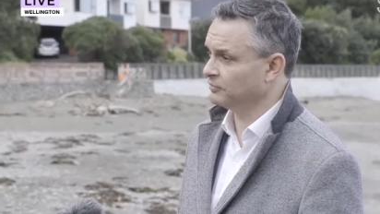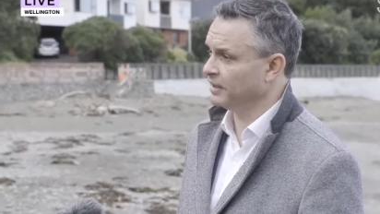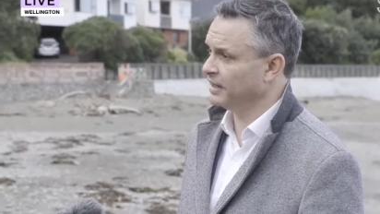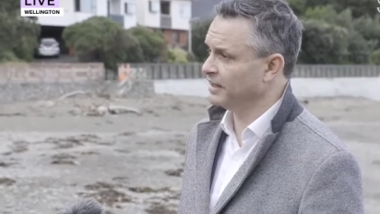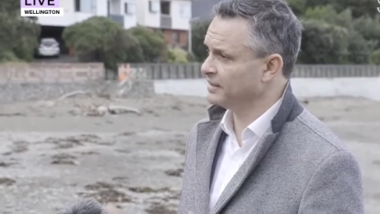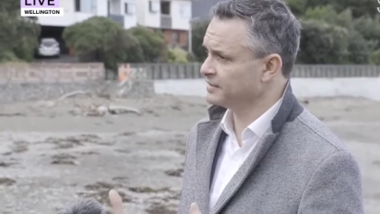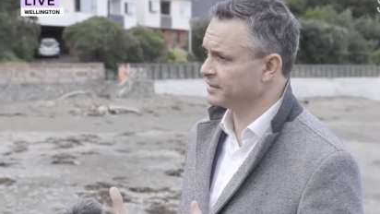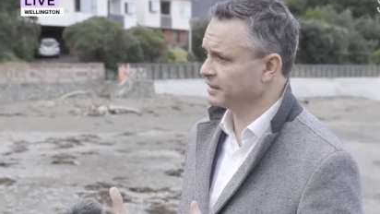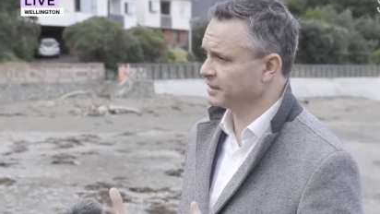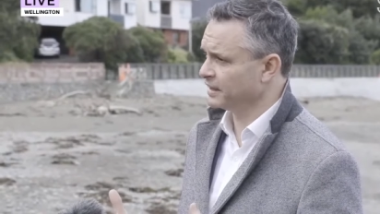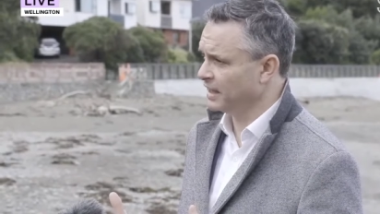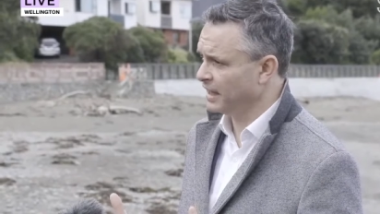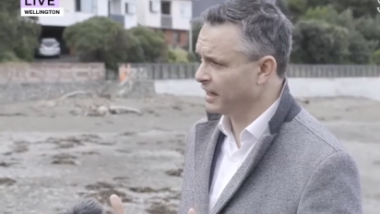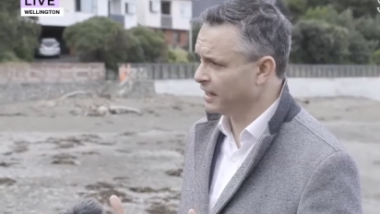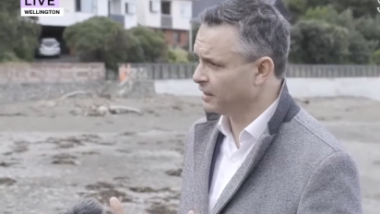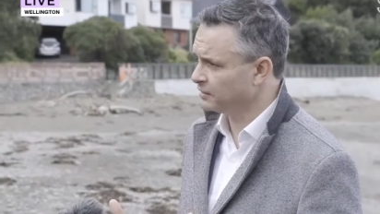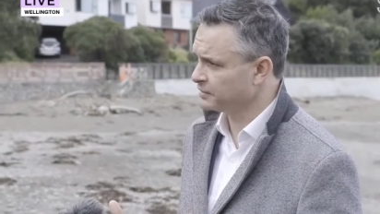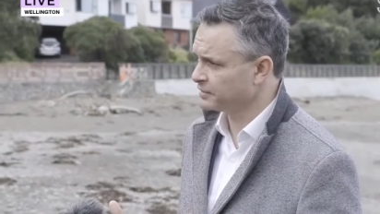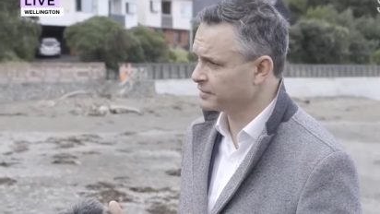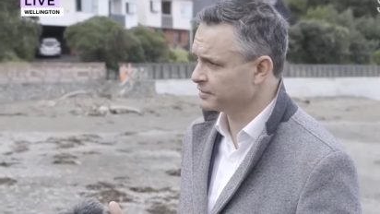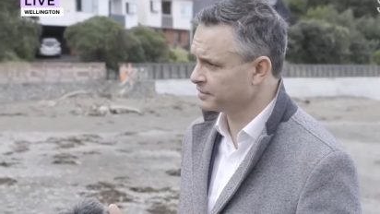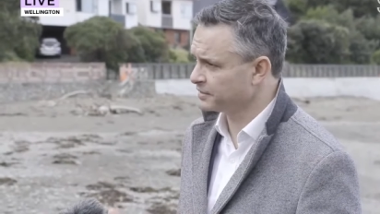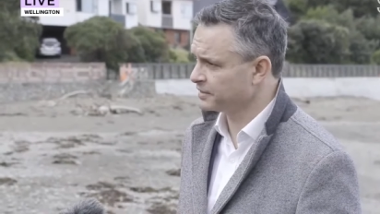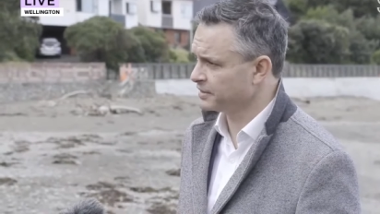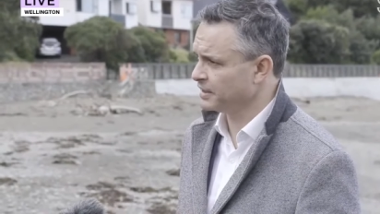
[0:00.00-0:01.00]
raising
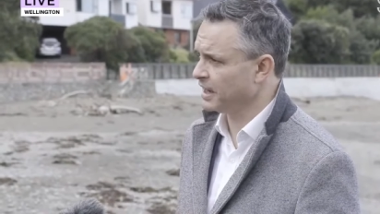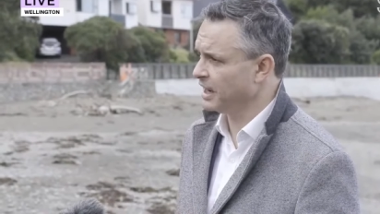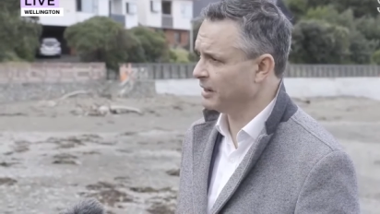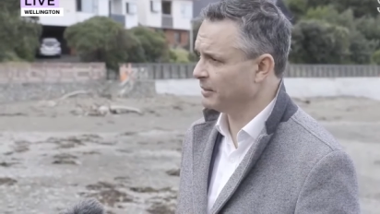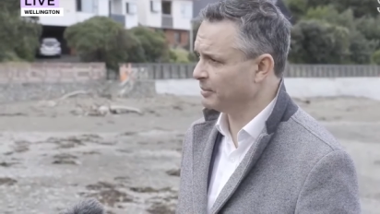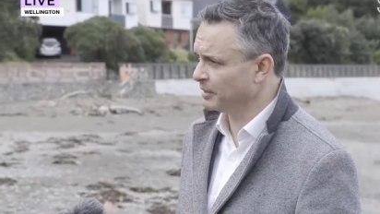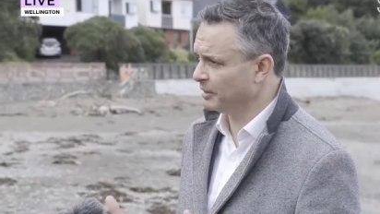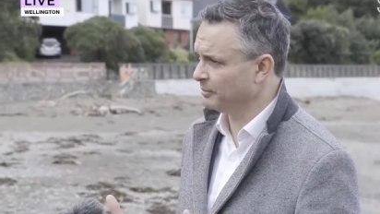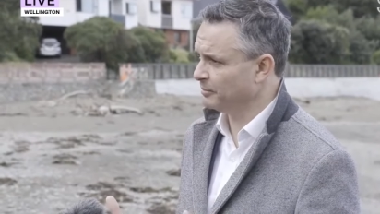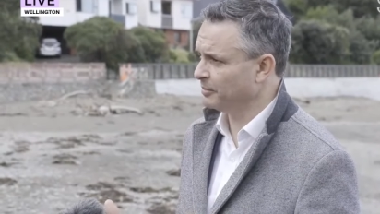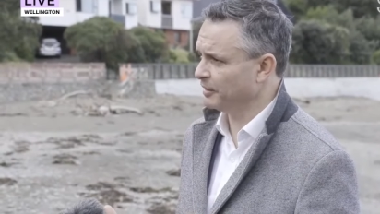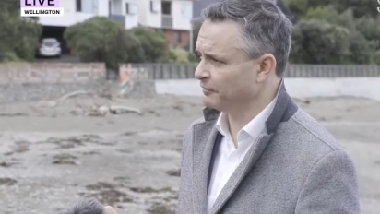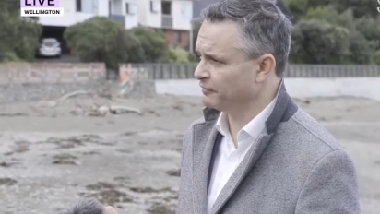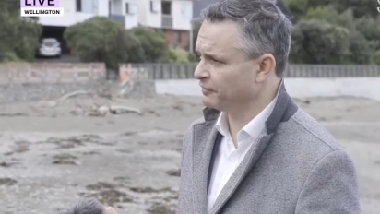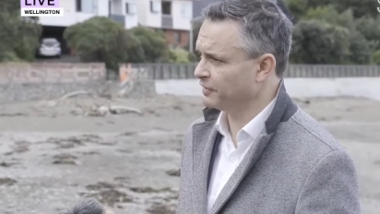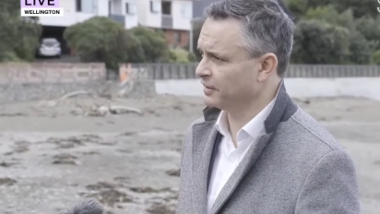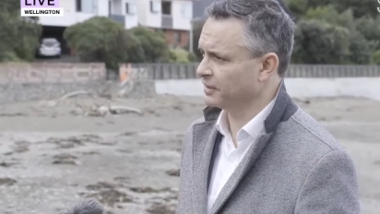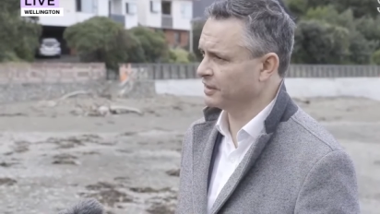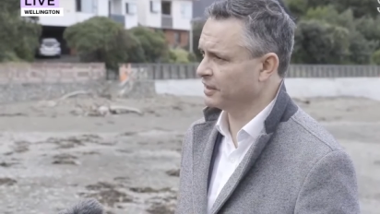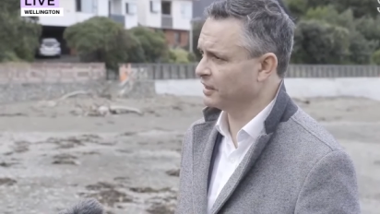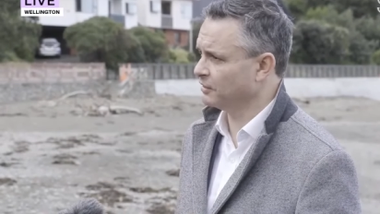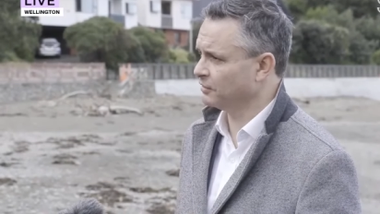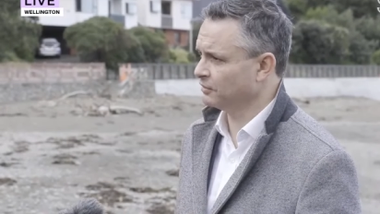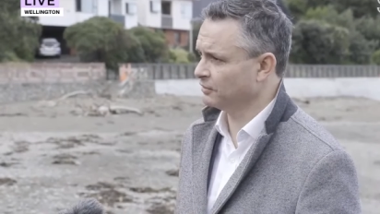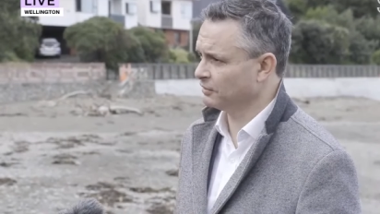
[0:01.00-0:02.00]
houses up above
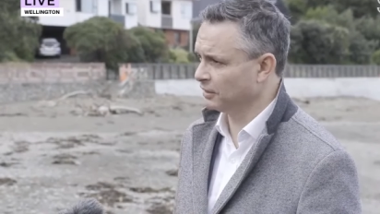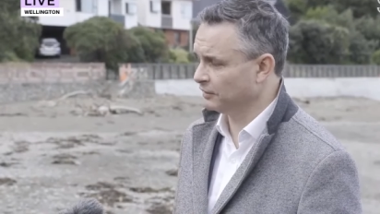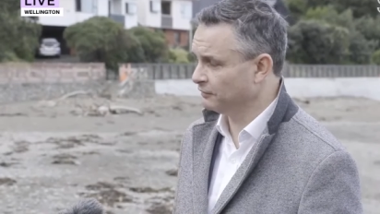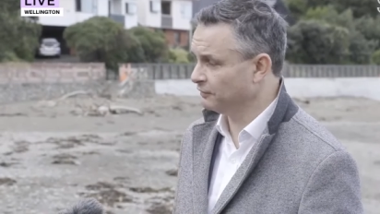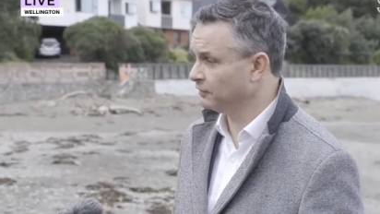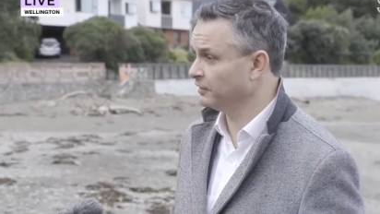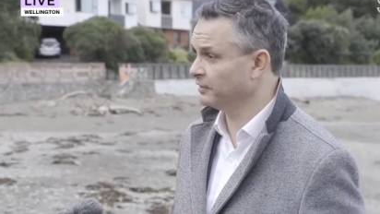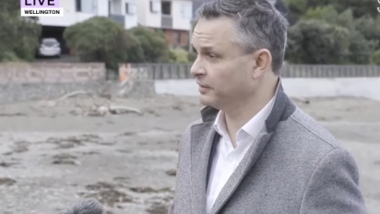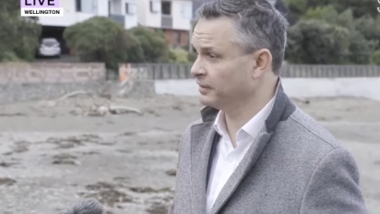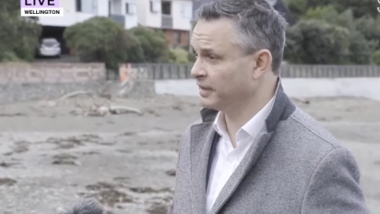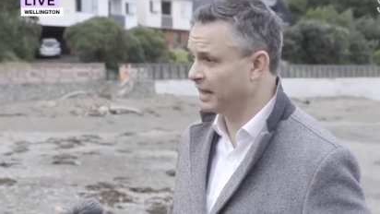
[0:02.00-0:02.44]
their current level,